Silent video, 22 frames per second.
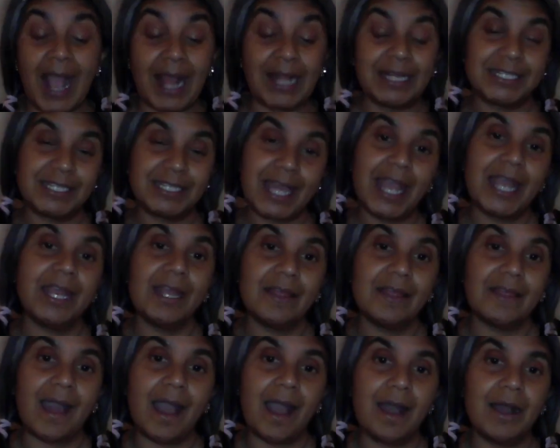And
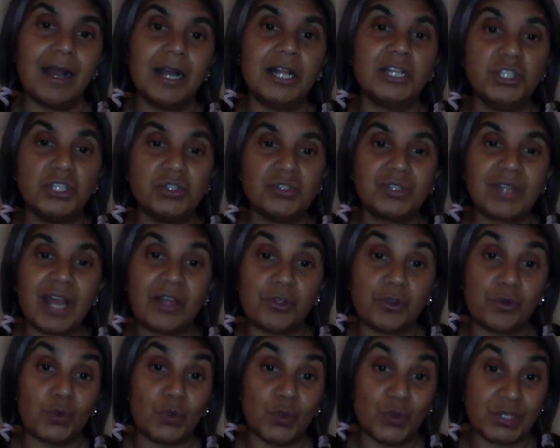take that and use
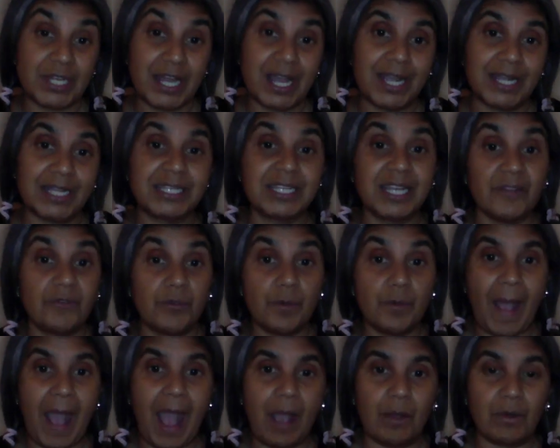that through your day to give
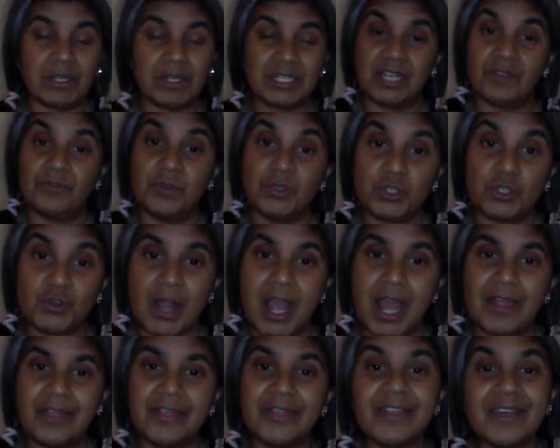you power, to give you
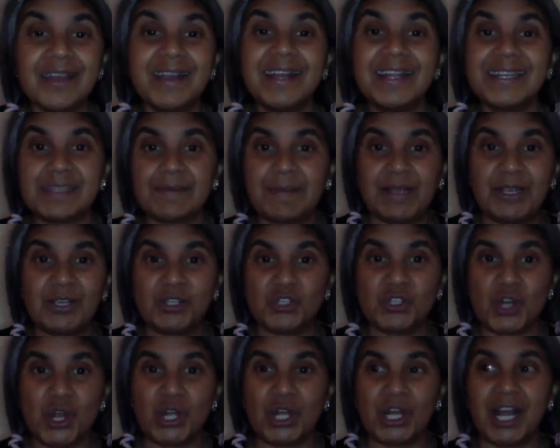strength, to make you
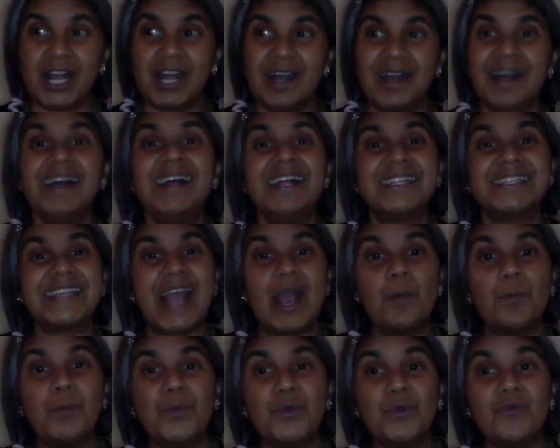stronger, to
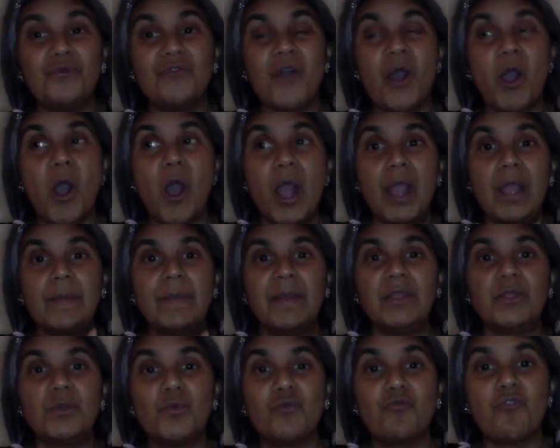help you vibe
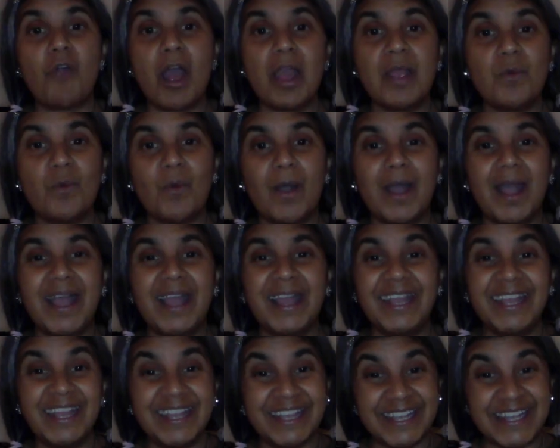in the right
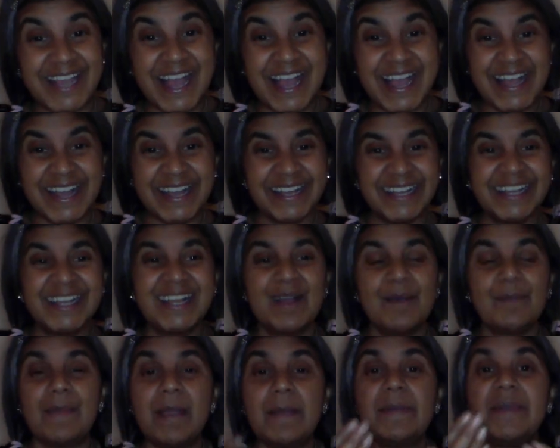way. Yeah?
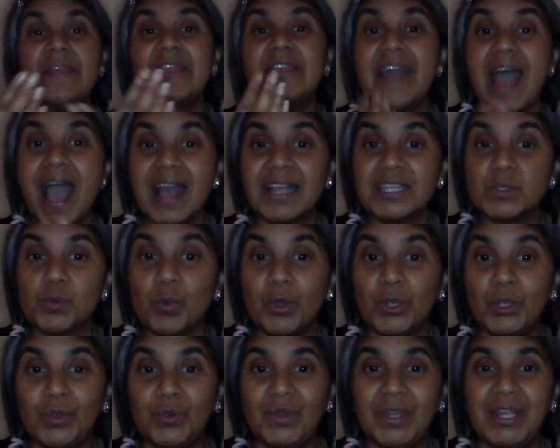Maybe that's
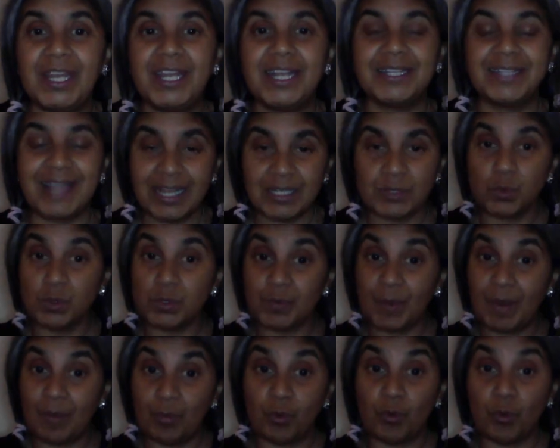what you need. That's
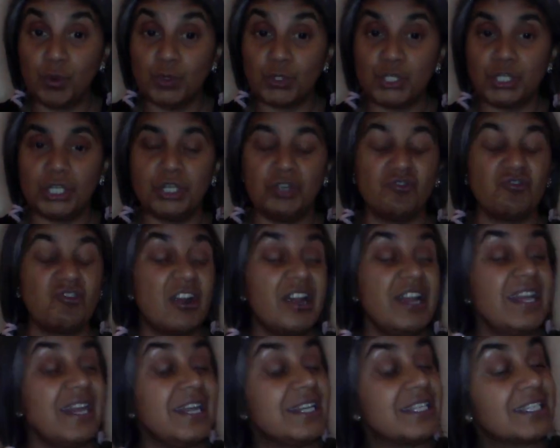what's been brought to you,
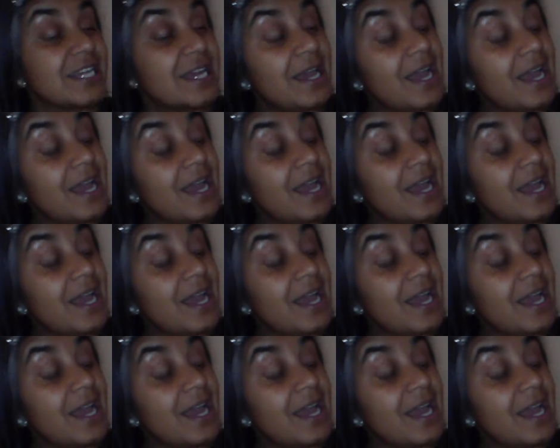right?